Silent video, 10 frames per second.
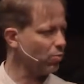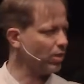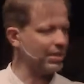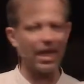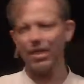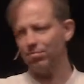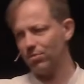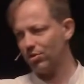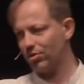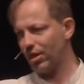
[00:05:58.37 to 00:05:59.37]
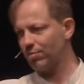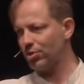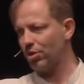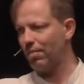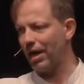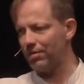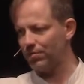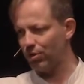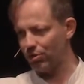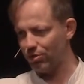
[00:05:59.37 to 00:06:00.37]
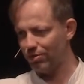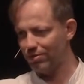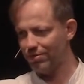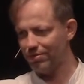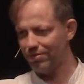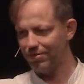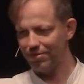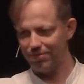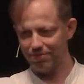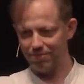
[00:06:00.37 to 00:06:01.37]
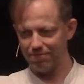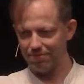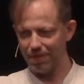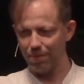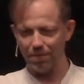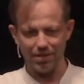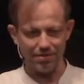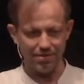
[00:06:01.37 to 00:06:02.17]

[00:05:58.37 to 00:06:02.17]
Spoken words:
what names come to your mind first? Help me.